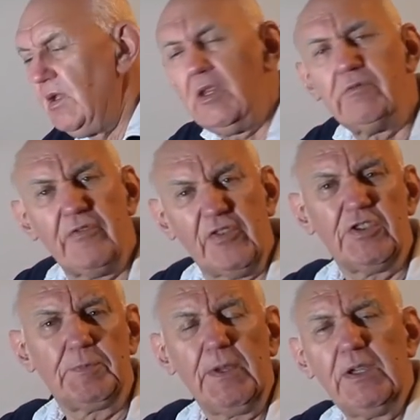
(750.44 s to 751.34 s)
The
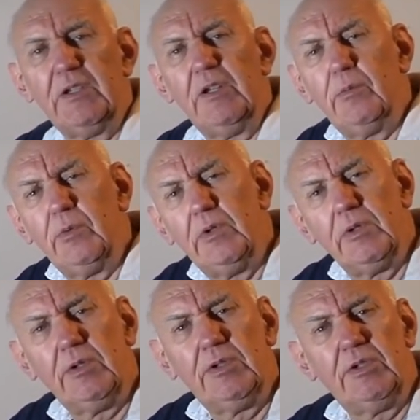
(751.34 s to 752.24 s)
reverse beacon
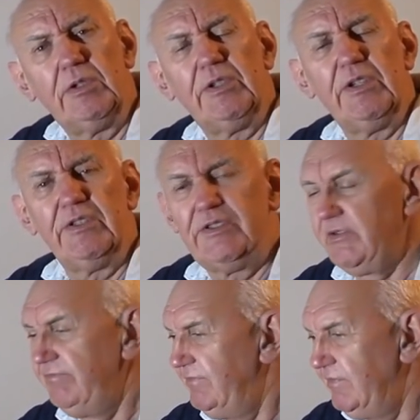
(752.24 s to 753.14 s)
network
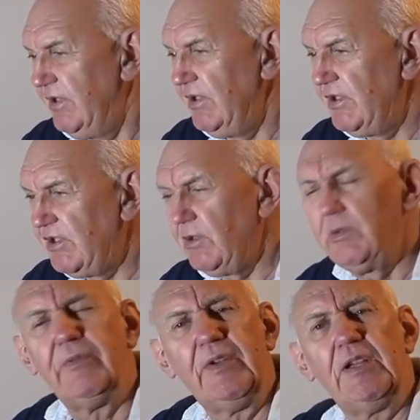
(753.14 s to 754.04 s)
is
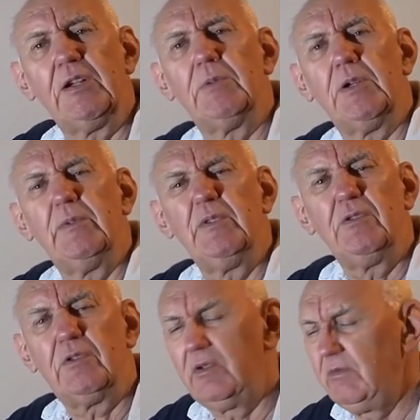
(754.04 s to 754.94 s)
so available. I mean,
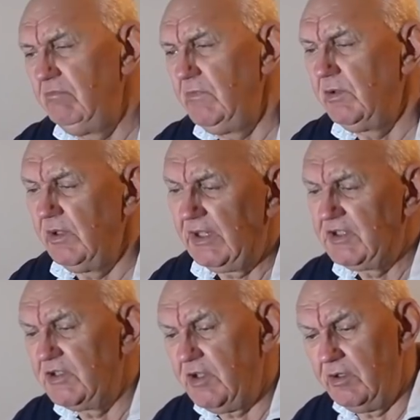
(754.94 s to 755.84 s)
you can you can
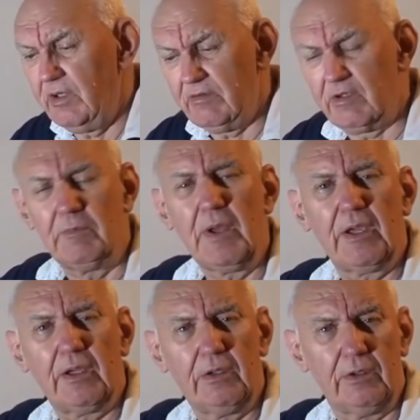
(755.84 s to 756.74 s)
access it either on a
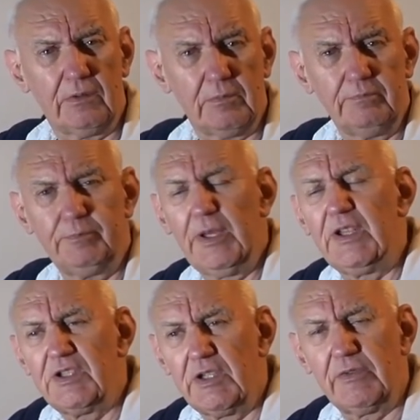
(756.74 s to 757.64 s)
Mac or
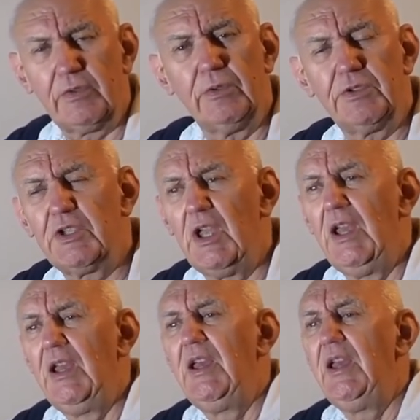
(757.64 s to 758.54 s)
PC, of course,
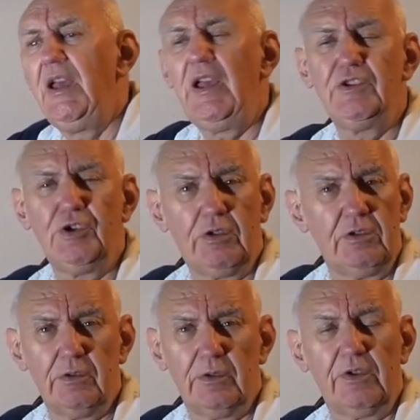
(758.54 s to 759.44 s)
and you
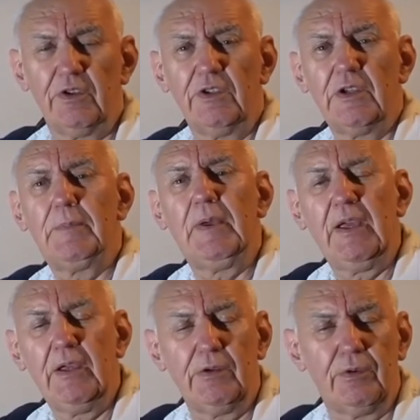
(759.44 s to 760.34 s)
can do it on an
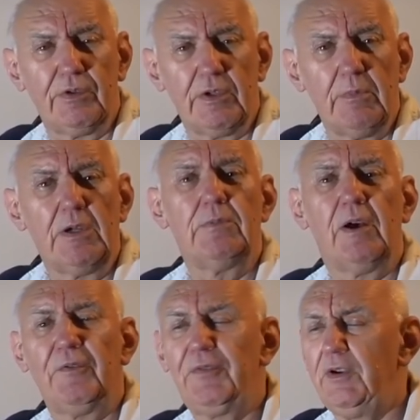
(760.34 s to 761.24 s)
iPad or your
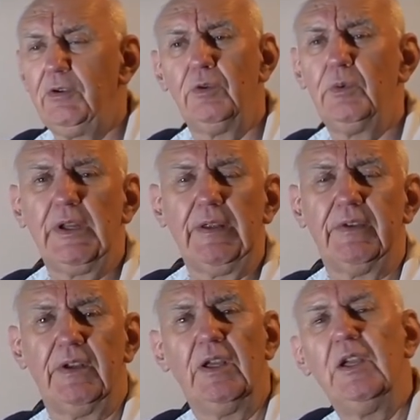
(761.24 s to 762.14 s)
mobile phone or
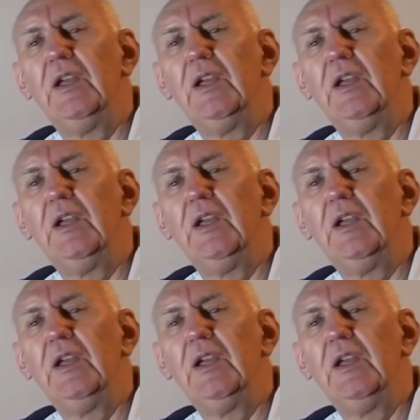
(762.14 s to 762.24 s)
whatever,